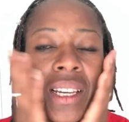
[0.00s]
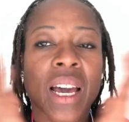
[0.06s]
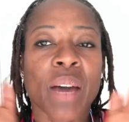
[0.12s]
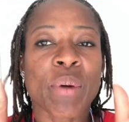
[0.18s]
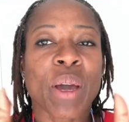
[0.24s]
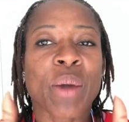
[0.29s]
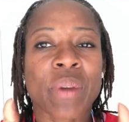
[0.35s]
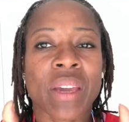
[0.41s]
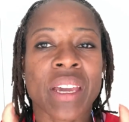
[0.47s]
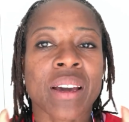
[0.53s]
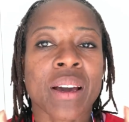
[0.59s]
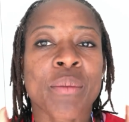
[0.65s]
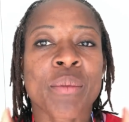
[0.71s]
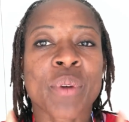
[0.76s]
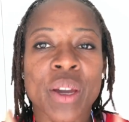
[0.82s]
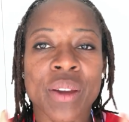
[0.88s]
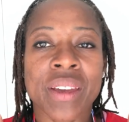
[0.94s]
I'm hoping
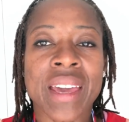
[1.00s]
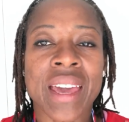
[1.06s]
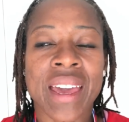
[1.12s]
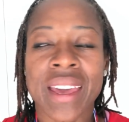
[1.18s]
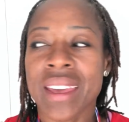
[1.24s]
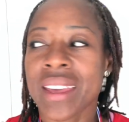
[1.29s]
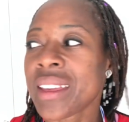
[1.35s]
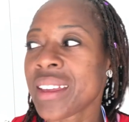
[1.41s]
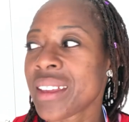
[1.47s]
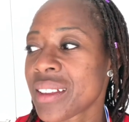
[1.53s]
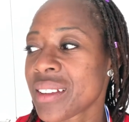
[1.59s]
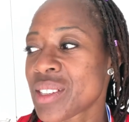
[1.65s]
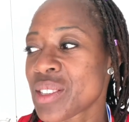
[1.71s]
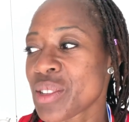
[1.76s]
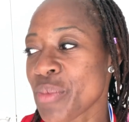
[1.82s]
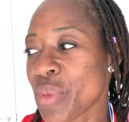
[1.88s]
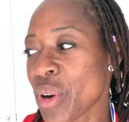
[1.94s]
I'm okay
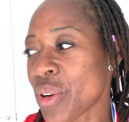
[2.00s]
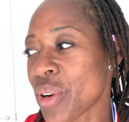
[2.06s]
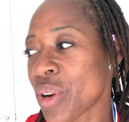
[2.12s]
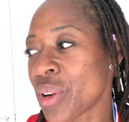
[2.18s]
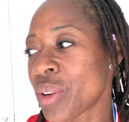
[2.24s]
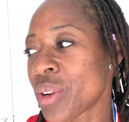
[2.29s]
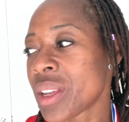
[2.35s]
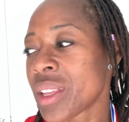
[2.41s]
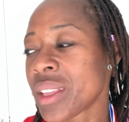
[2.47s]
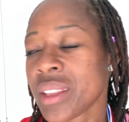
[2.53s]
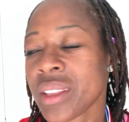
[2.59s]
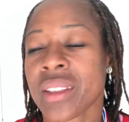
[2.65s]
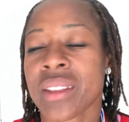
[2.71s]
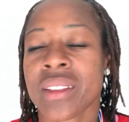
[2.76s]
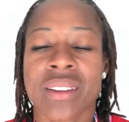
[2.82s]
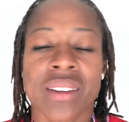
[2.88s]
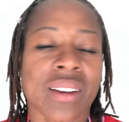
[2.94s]
tomorrow.
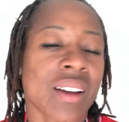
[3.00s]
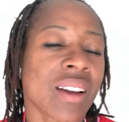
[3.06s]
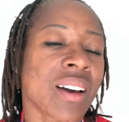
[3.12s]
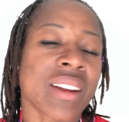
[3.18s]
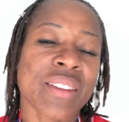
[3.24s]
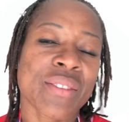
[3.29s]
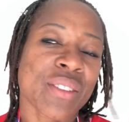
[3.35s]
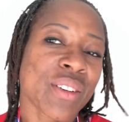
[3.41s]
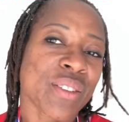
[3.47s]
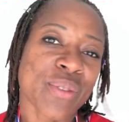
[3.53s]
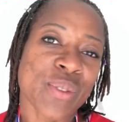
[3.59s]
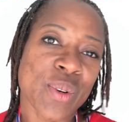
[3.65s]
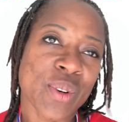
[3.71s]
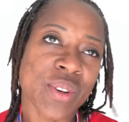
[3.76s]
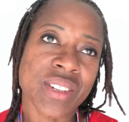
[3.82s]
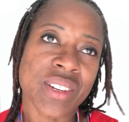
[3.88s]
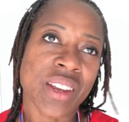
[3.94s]
I can't even
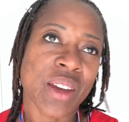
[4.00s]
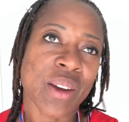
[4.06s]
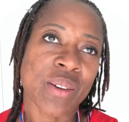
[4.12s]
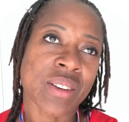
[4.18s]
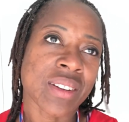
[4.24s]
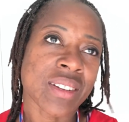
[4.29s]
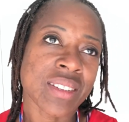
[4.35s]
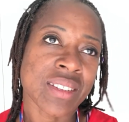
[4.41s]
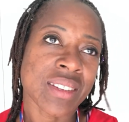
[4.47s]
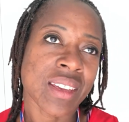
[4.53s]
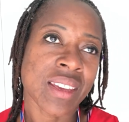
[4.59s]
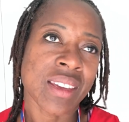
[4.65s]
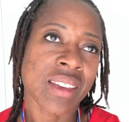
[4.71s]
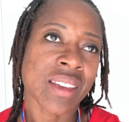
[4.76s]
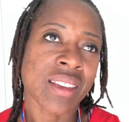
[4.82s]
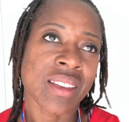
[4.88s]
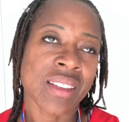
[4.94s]
afford to go and
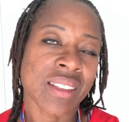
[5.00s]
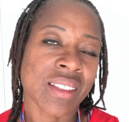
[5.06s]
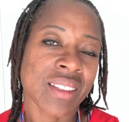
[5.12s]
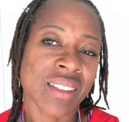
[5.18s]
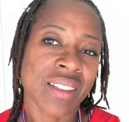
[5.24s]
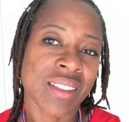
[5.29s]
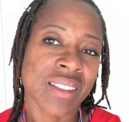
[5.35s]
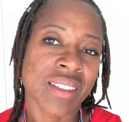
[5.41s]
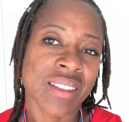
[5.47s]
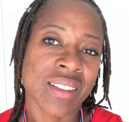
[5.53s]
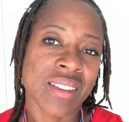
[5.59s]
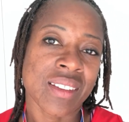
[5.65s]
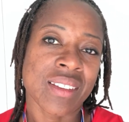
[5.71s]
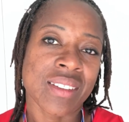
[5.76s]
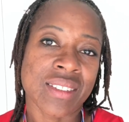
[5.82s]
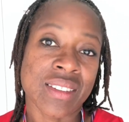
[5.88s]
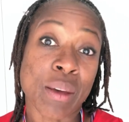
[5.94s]
see
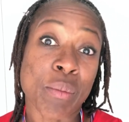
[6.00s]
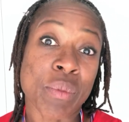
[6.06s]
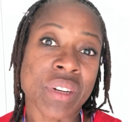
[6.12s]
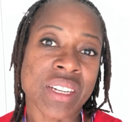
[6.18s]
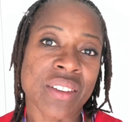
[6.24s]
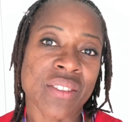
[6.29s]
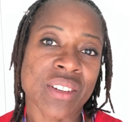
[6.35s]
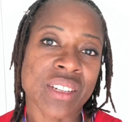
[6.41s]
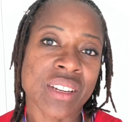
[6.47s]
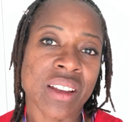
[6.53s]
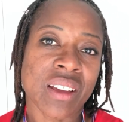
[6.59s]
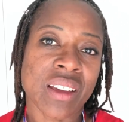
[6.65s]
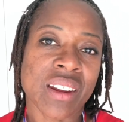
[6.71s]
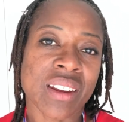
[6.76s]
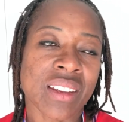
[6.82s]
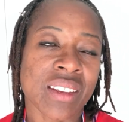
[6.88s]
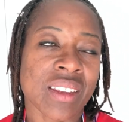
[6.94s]
somebody to
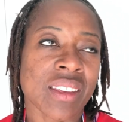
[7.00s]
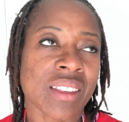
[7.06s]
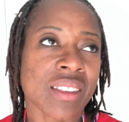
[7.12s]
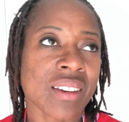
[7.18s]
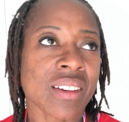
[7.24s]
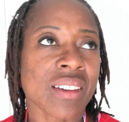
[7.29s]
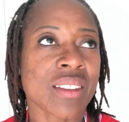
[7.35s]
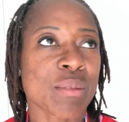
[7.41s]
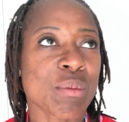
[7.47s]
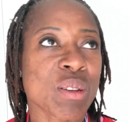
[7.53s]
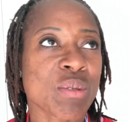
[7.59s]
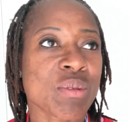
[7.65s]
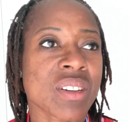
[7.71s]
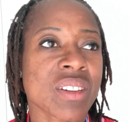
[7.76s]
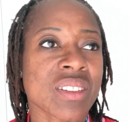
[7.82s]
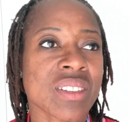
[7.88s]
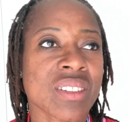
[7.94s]
look at it either at the
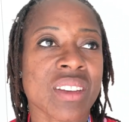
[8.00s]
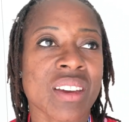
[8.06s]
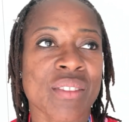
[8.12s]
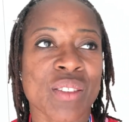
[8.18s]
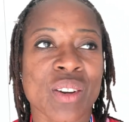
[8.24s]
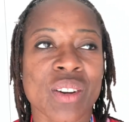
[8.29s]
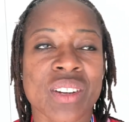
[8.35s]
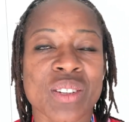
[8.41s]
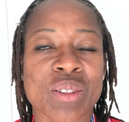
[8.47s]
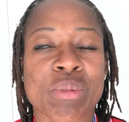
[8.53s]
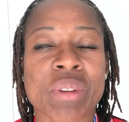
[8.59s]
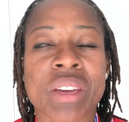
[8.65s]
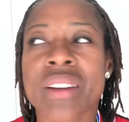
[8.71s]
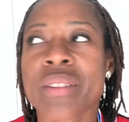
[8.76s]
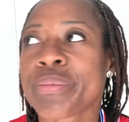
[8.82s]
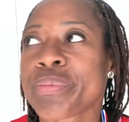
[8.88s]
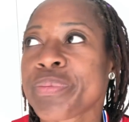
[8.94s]
moment because I haven't got a job
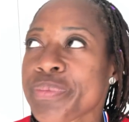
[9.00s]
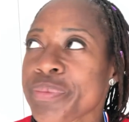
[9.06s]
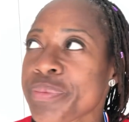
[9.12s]
yet.